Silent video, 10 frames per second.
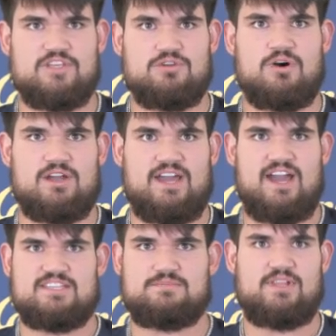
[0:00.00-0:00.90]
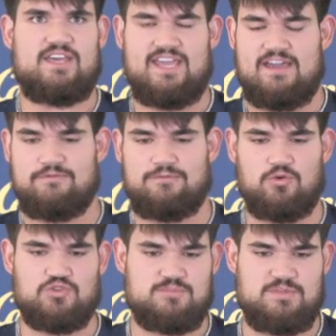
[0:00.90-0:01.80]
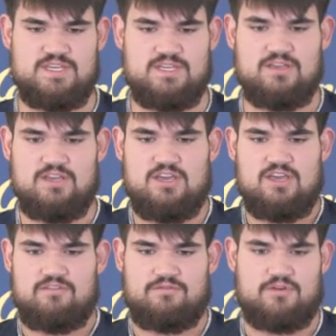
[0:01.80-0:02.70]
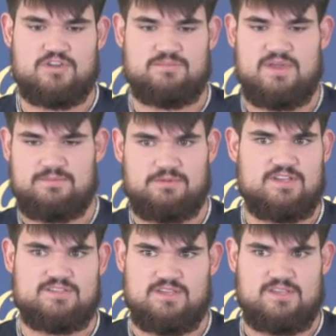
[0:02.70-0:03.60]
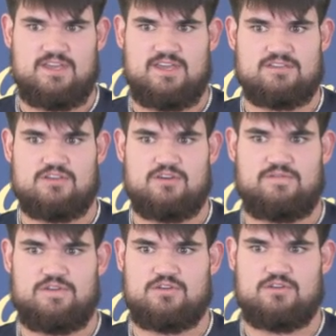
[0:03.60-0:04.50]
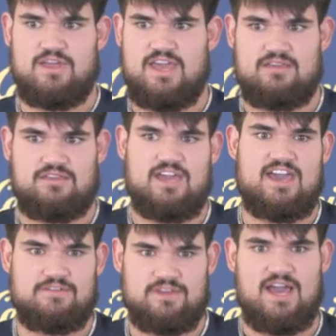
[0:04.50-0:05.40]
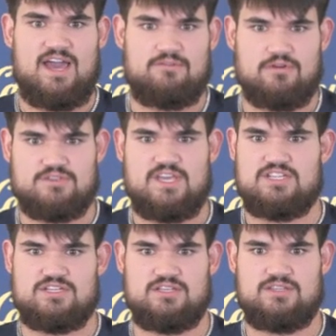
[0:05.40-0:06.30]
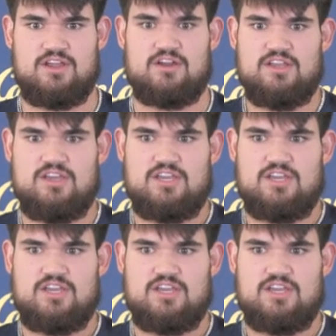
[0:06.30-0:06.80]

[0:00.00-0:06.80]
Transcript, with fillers: You want guys playing at full speed for as many plays as they can. So if you're having high rotation in there,